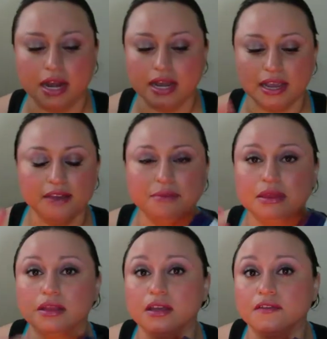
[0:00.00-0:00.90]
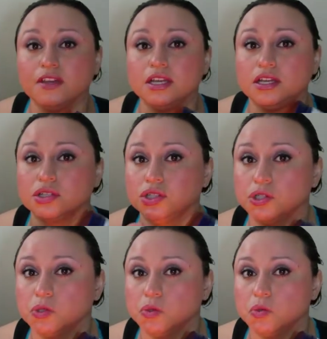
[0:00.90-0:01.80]
and I have been loving
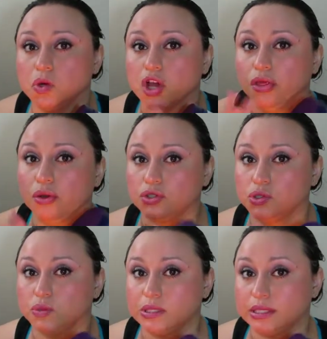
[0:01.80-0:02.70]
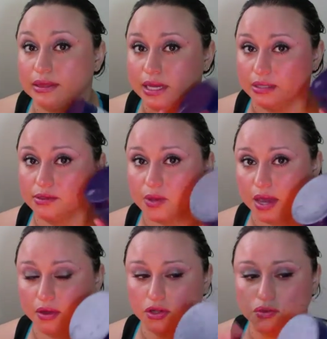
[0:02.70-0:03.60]
to do those two things
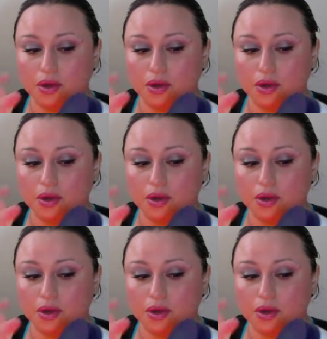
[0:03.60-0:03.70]
together.